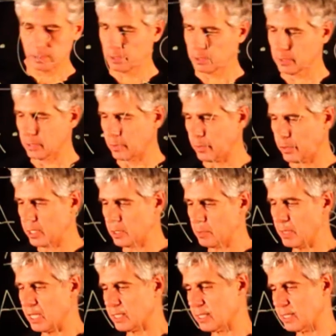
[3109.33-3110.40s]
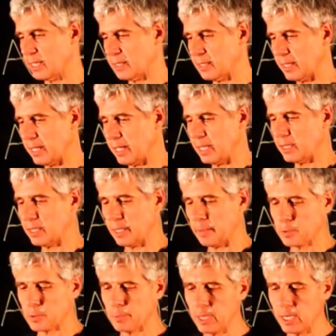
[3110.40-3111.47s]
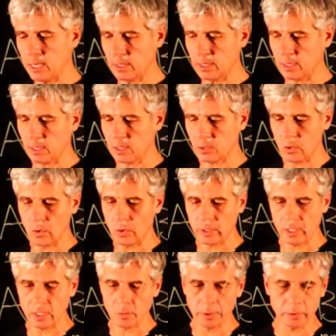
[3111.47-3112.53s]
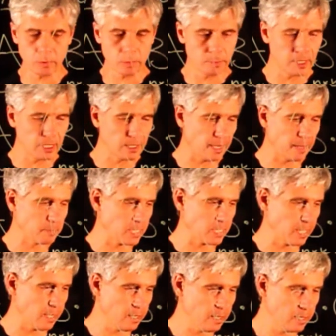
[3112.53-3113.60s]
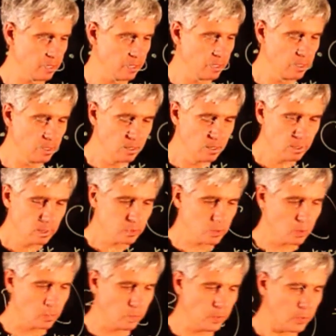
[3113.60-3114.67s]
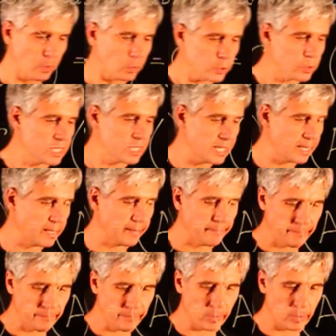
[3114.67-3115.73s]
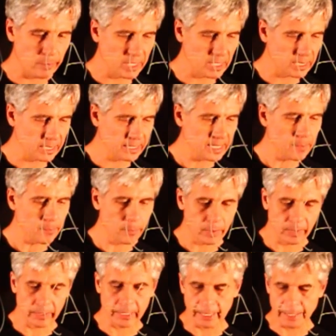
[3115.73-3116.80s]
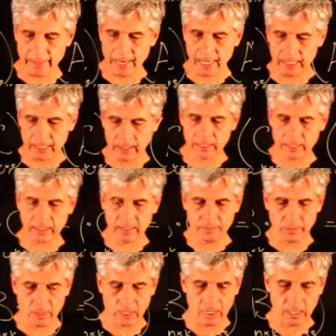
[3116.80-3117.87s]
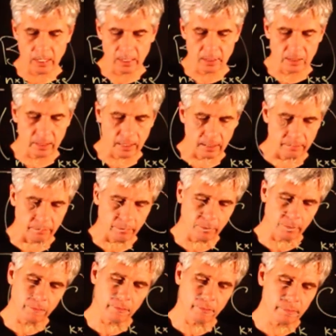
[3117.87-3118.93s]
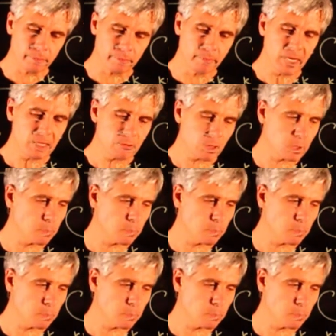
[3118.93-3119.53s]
So this means that A times B is not equal to B times A. So we also see from this example that in matrix